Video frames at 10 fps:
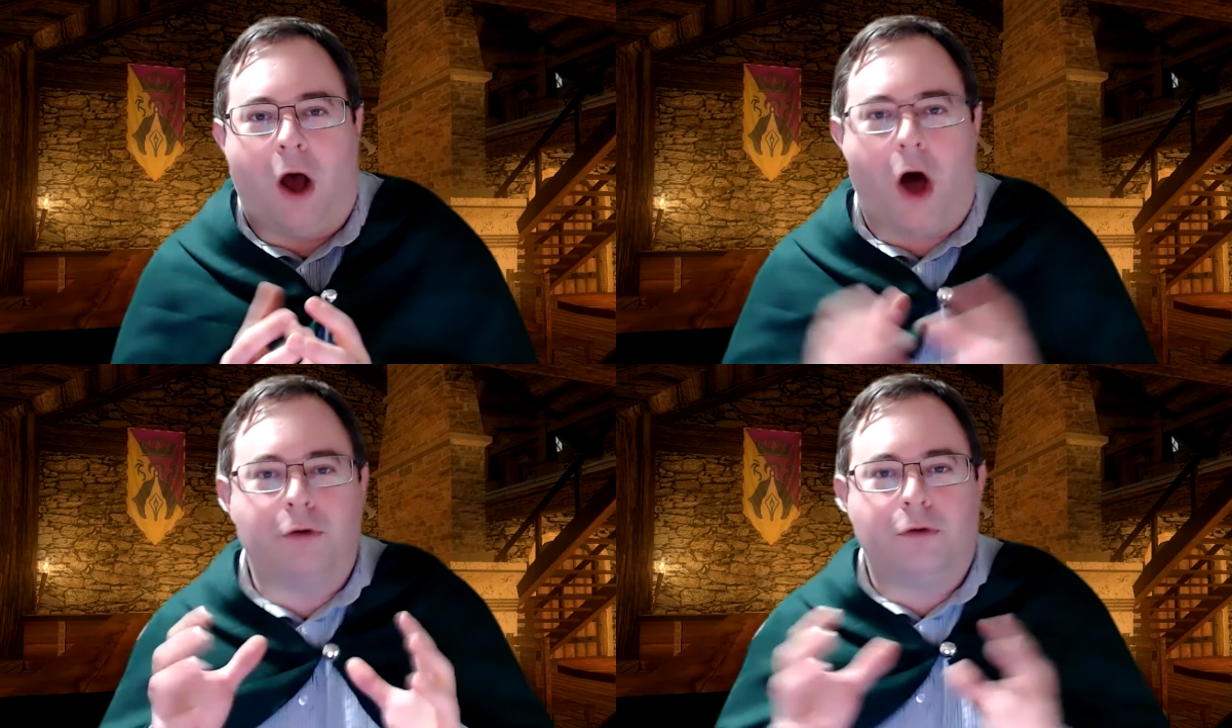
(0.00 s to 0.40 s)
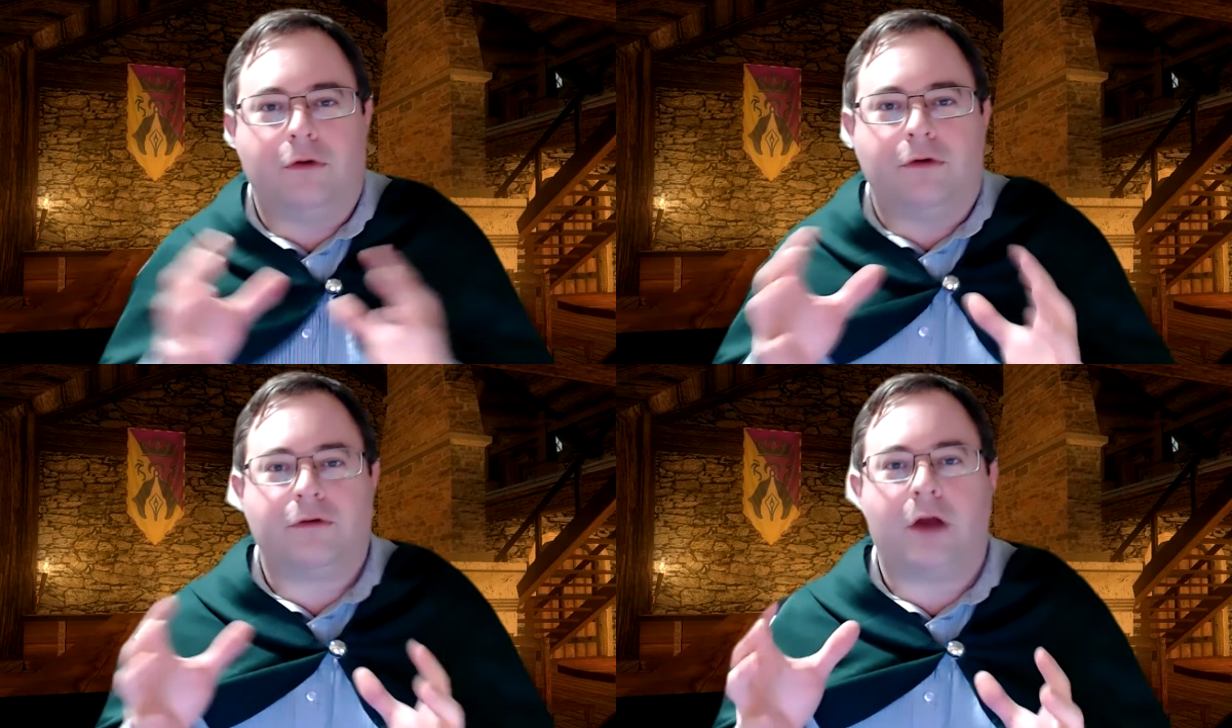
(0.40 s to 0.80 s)
under the
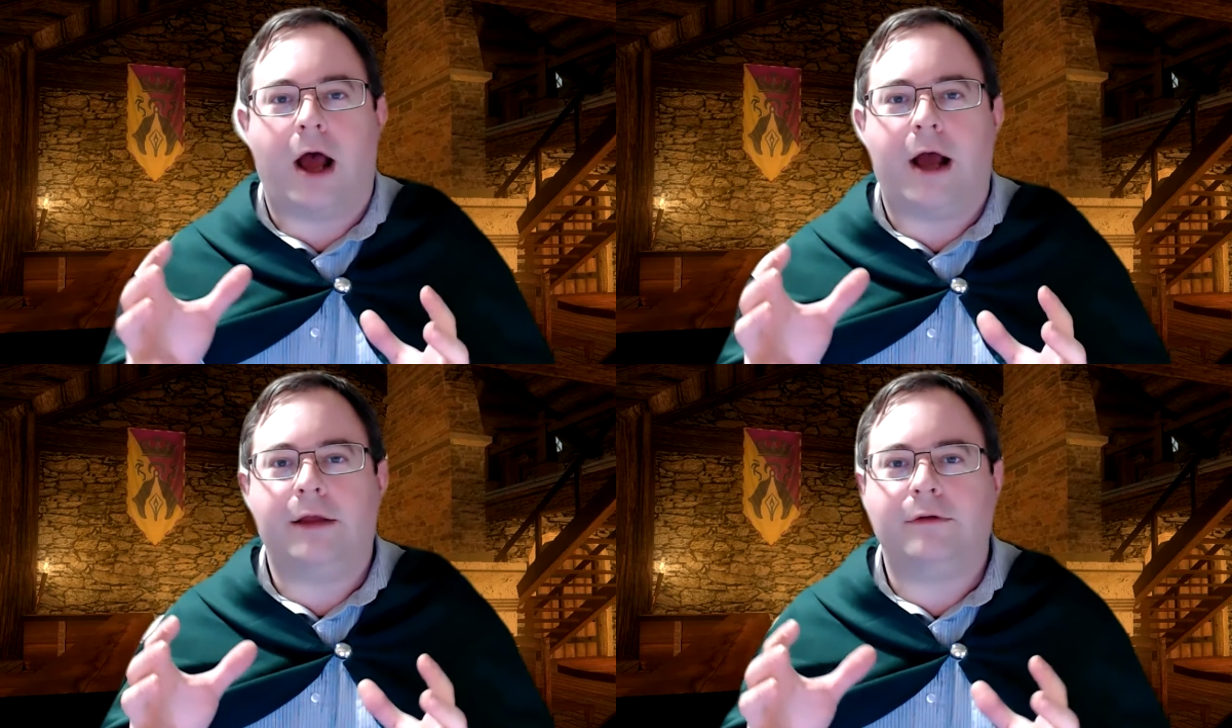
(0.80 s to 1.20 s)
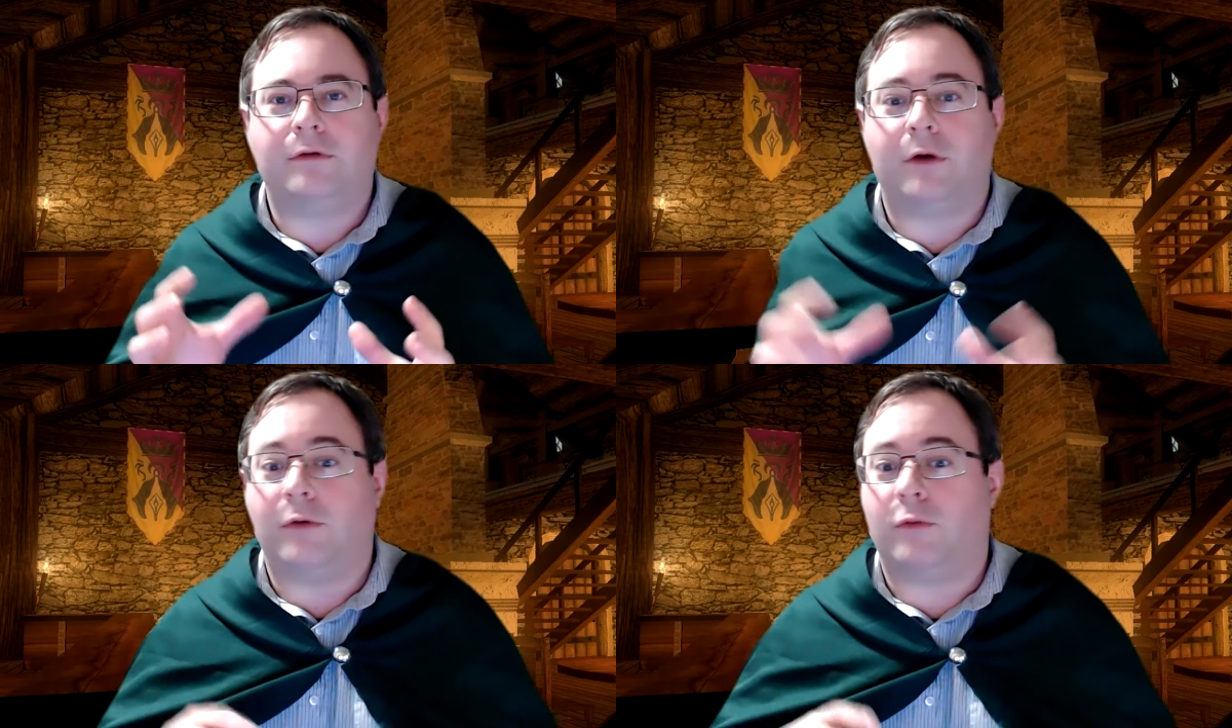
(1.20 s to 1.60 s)

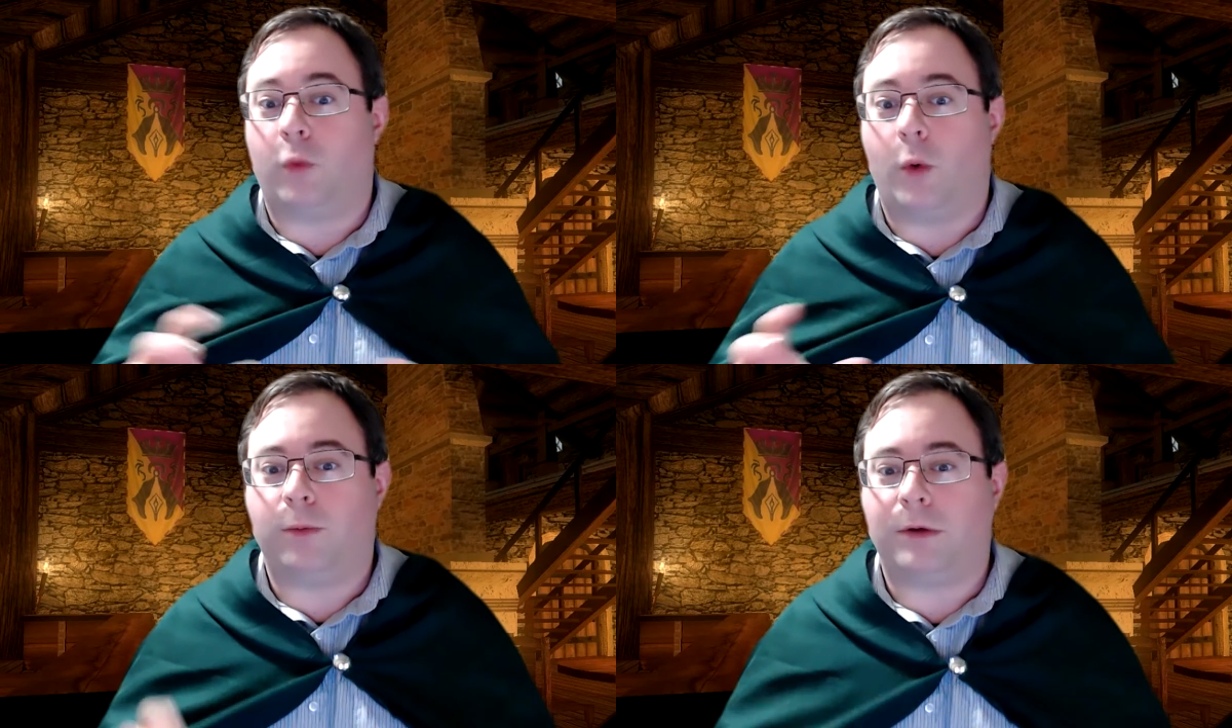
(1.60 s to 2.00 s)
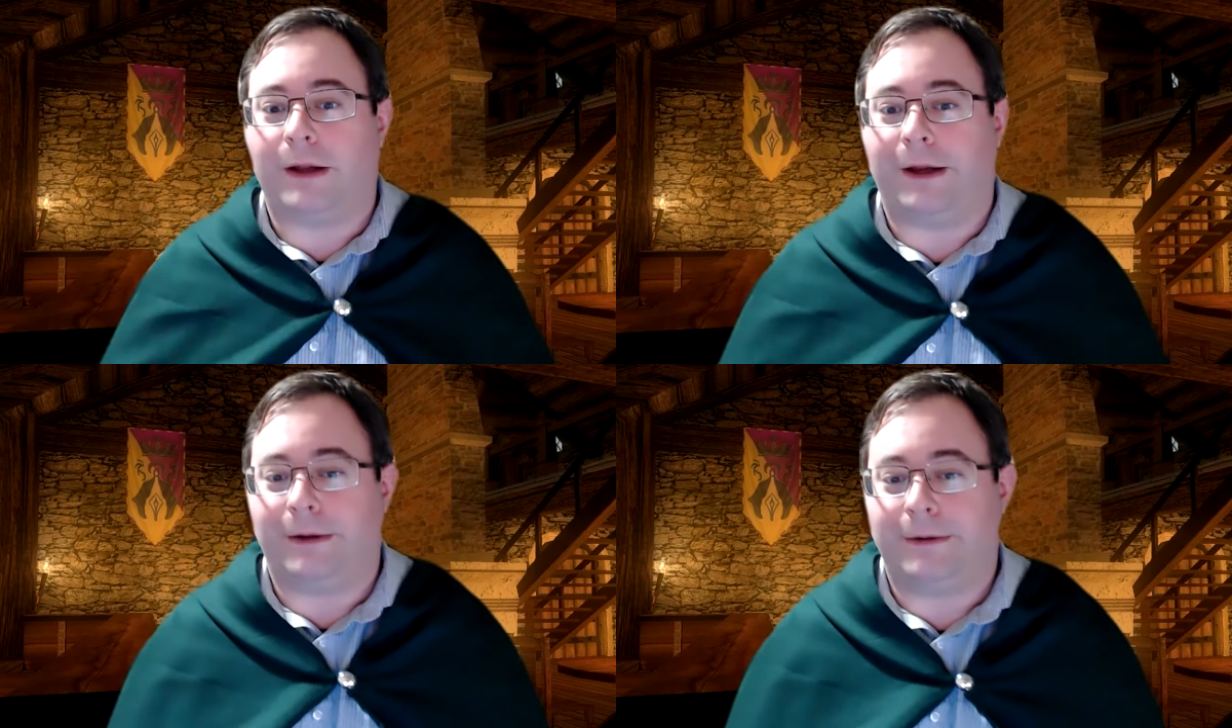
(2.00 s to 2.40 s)
disguise of role
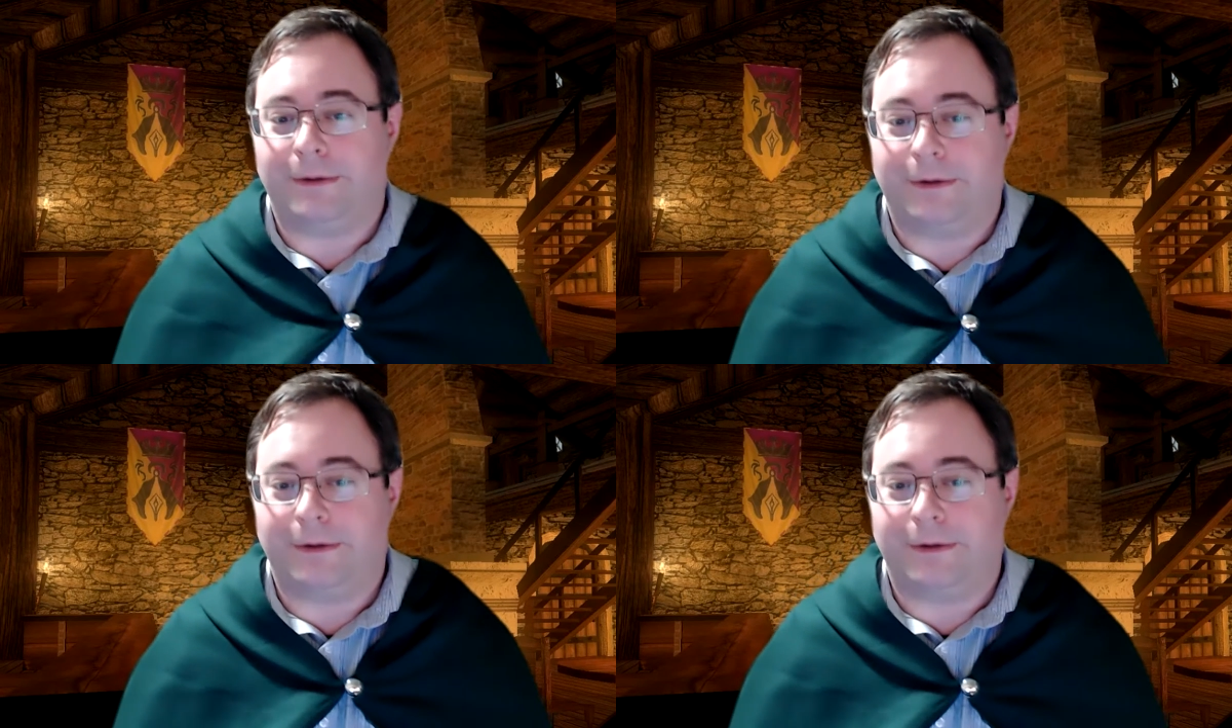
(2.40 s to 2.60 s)
playing.